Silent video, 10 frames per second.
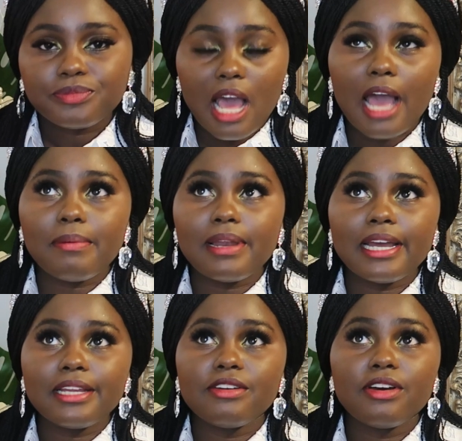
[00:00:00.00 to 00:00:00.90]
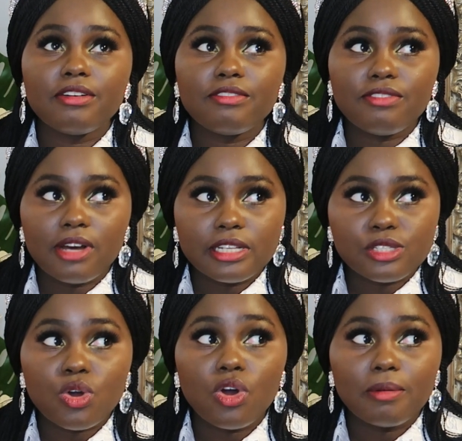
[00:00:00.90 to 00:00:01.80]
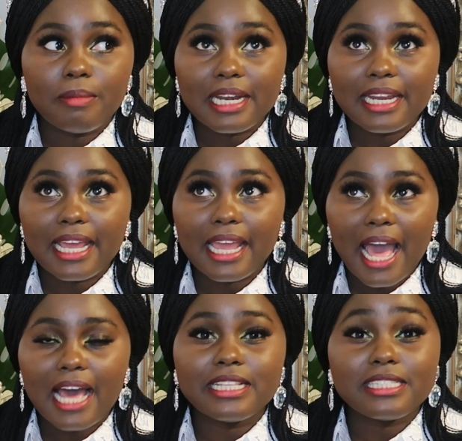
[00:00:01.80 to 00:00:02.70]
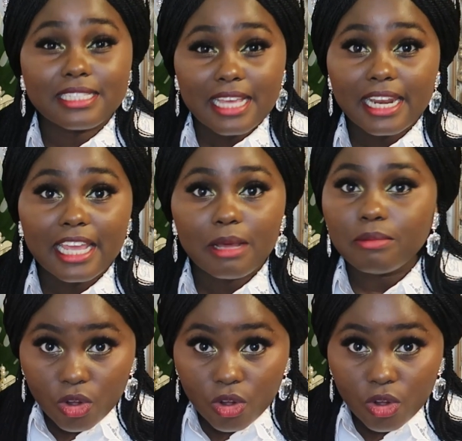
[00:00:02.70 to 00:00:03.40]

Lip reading: I applied first on Monday at 10 a.m.